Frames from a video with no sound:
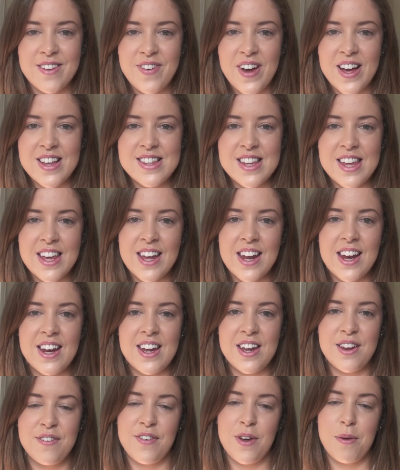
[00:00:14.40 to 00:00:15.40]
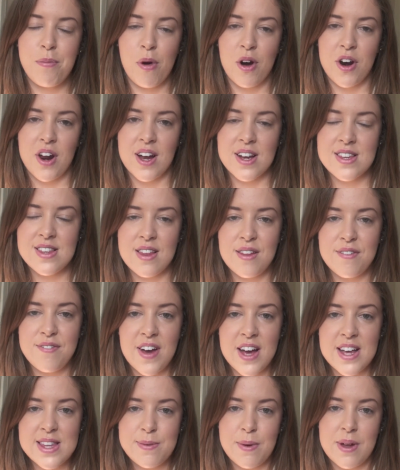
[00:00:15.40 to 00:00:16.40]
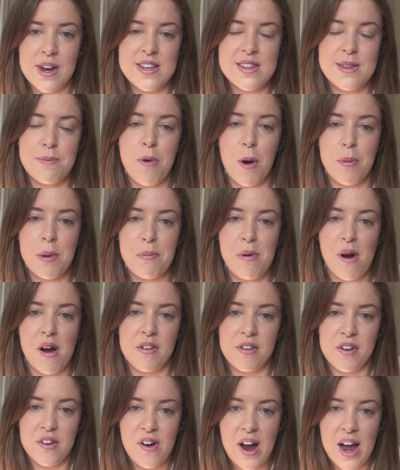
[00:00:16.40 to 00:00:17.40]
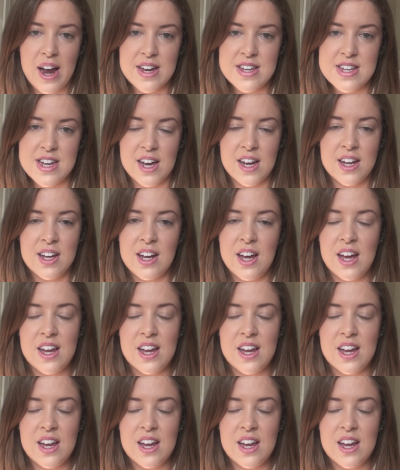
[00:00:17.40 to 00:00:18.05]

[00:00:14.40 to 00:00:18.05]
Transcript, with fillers: firstly you're going to need a few products, and the first one is the Bobbi Brown Corrector.